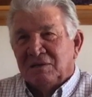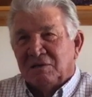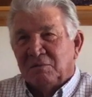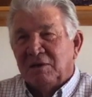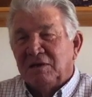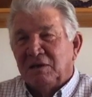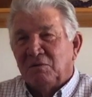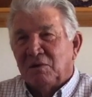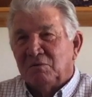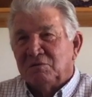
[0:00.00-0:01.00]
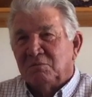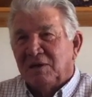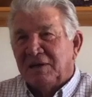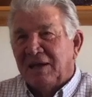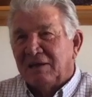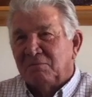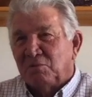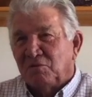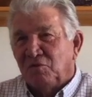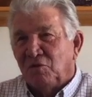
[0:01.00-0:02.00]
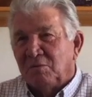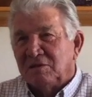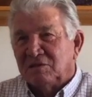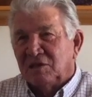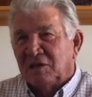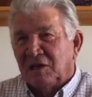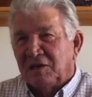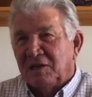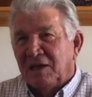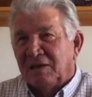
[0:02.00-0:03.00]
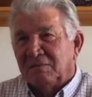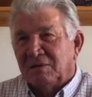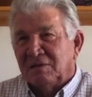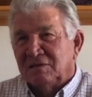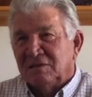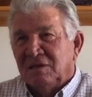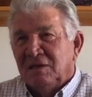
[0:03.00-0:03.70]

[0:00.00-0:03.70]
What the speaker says: to me anyway. Was my dad performing, singing, and that because